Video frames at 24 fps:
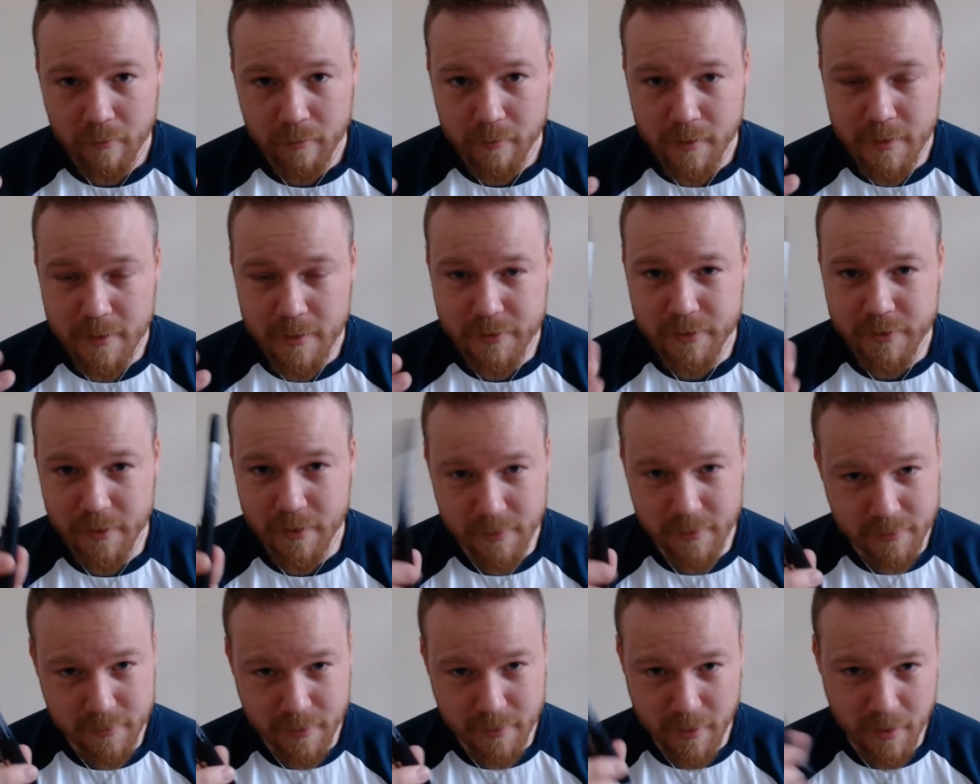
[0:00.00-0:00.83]
This
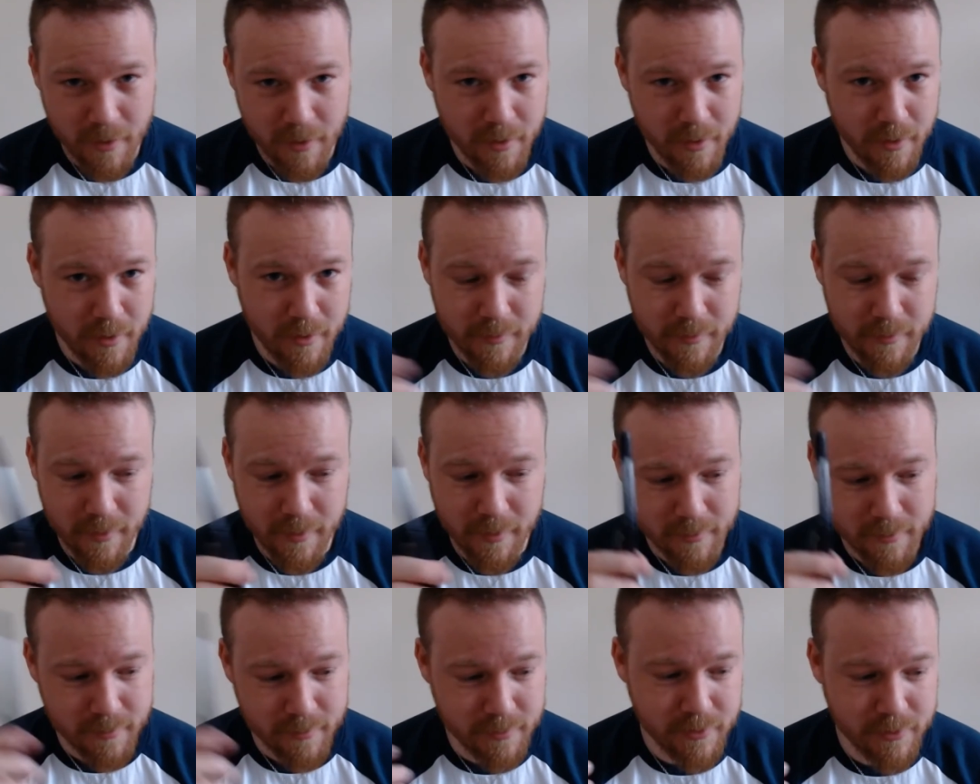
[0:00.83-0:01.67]
is the
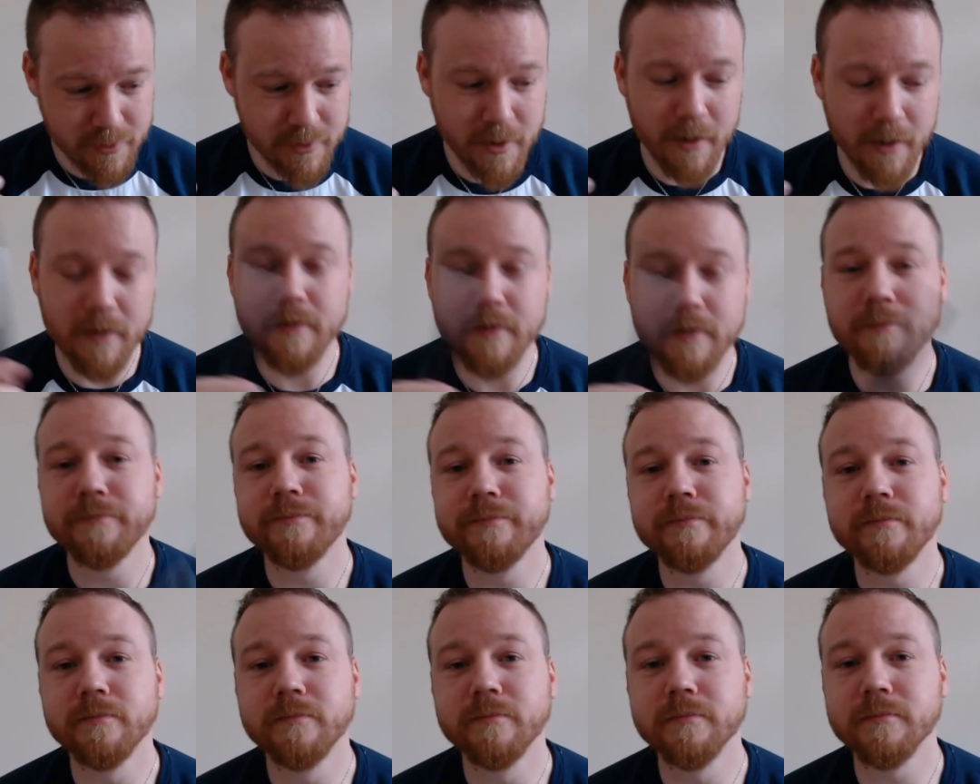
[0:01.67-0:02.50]
stick
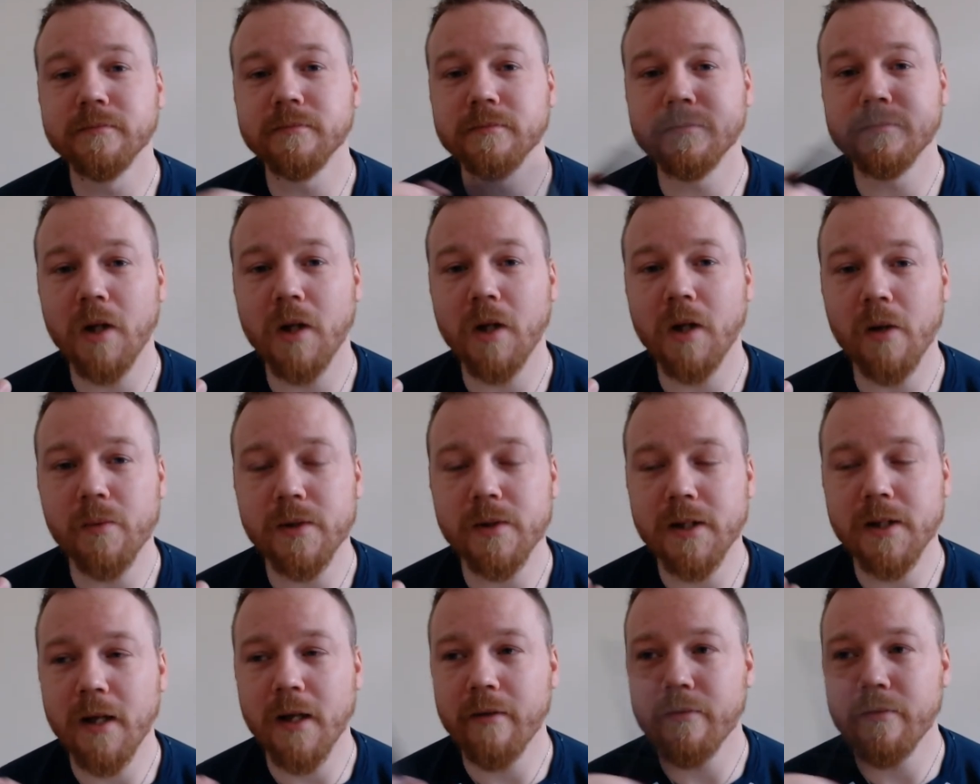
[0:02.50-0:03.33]
I
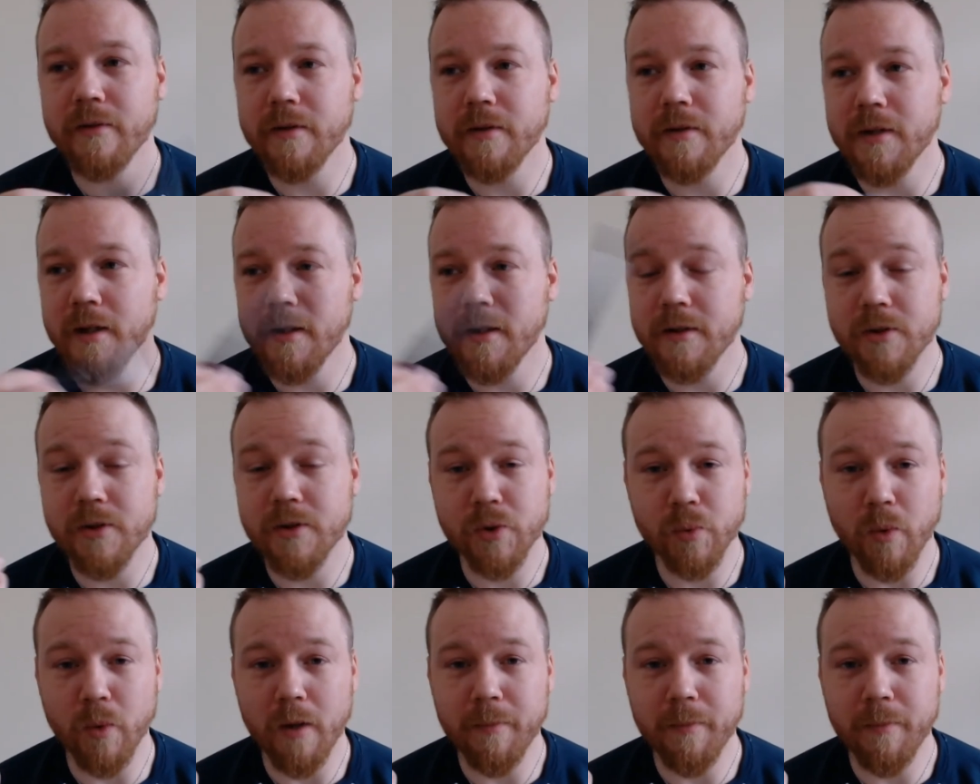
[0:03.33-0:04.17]
was given, the
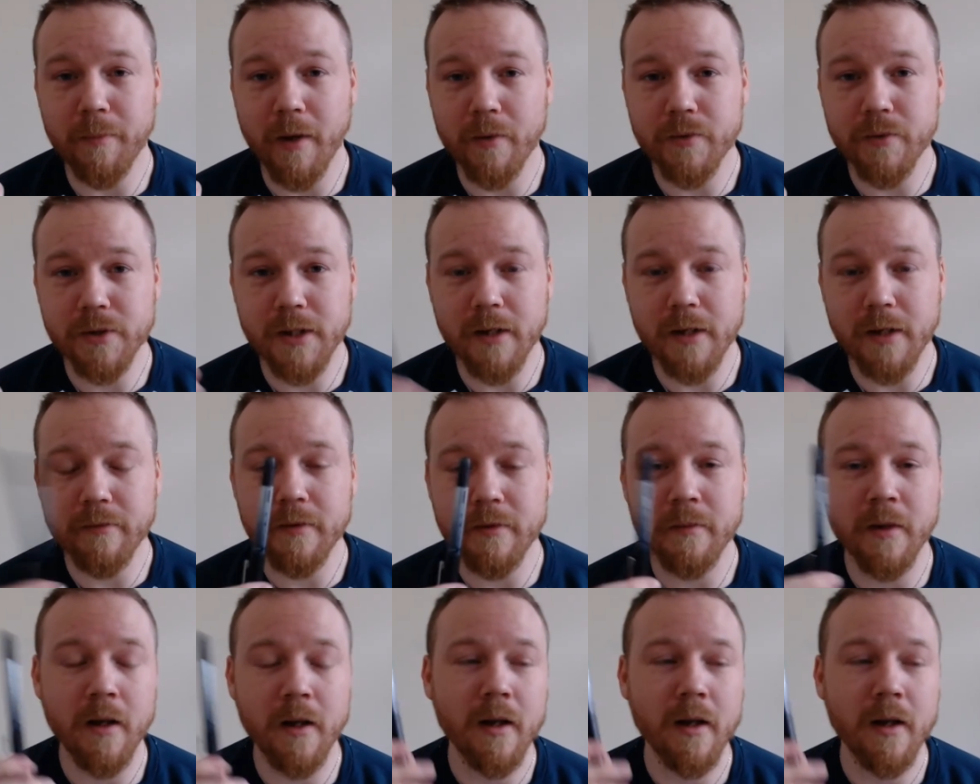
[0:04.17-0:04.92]
swab I was given.